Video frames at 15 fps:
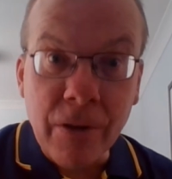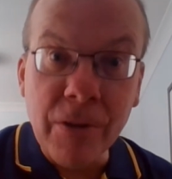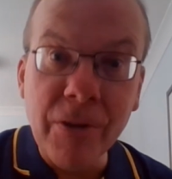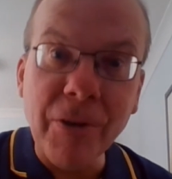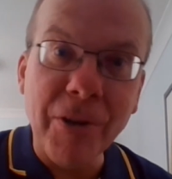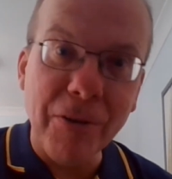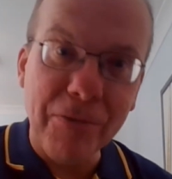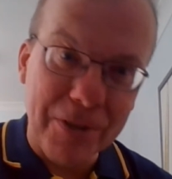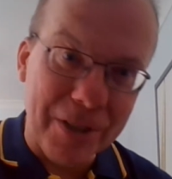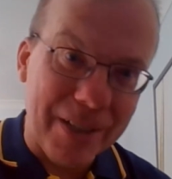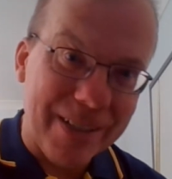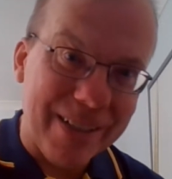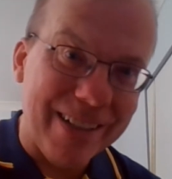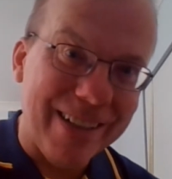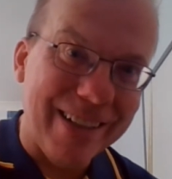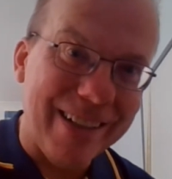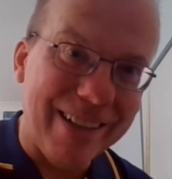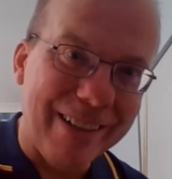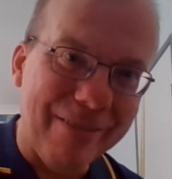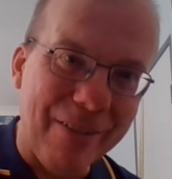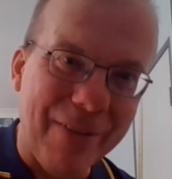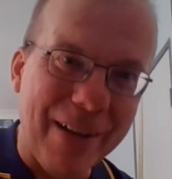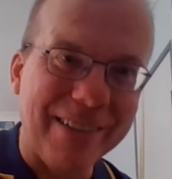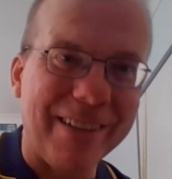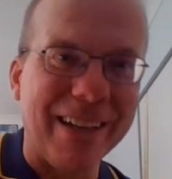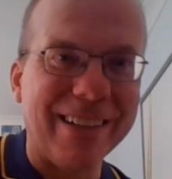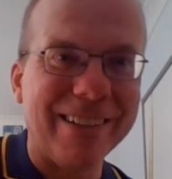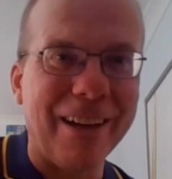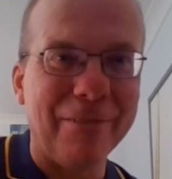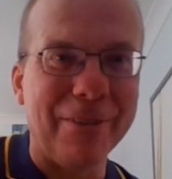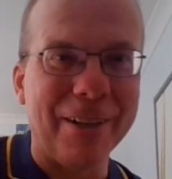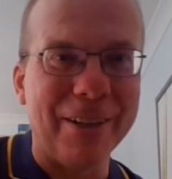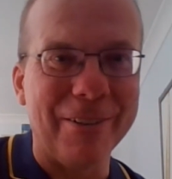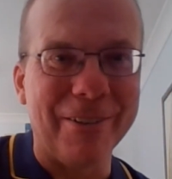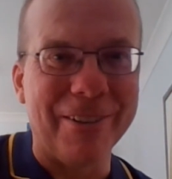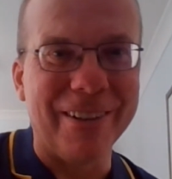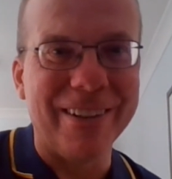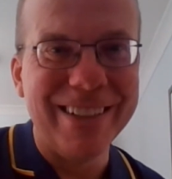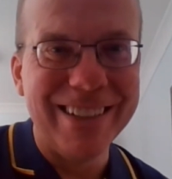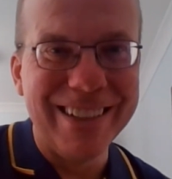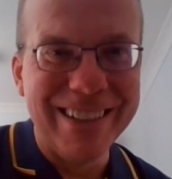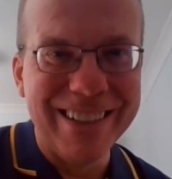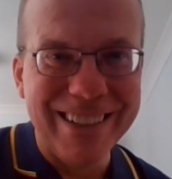Not often at events like Sapphire or